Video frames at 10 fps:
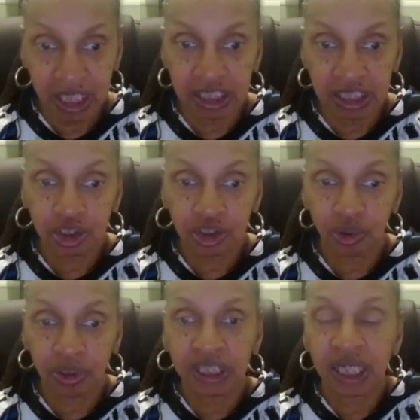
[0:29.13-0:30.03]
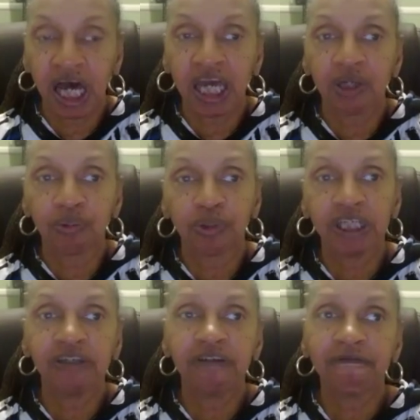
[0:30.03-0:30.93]
It's a story that I had
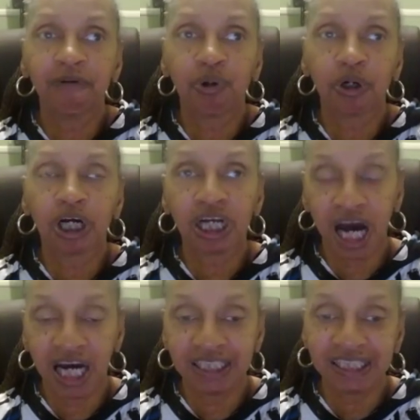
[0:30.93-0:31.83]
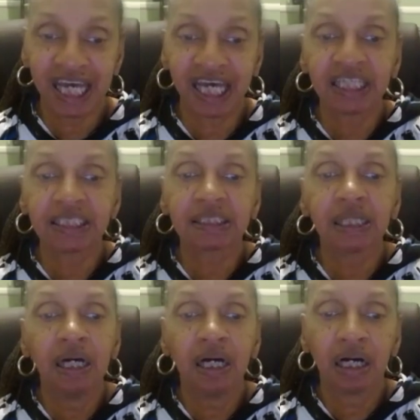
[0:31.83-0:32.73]
written for a contest,
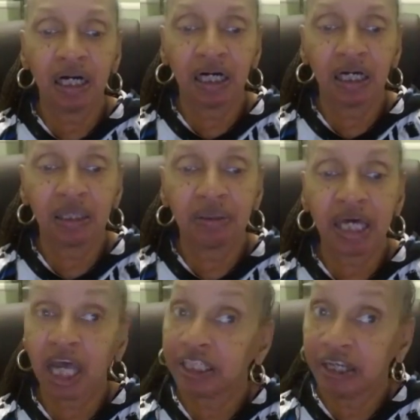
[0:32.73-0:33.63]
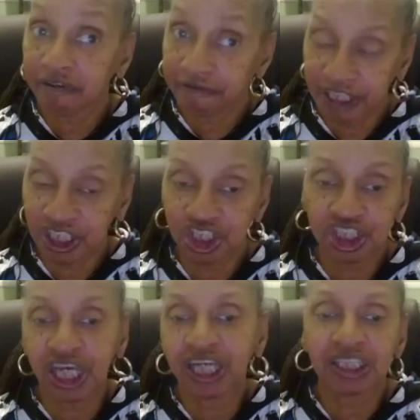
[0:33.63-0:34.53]
and I never
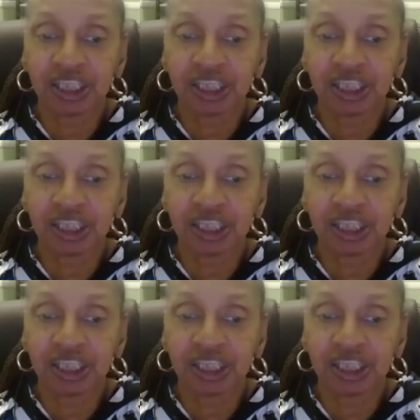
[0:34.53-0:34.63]
finished it.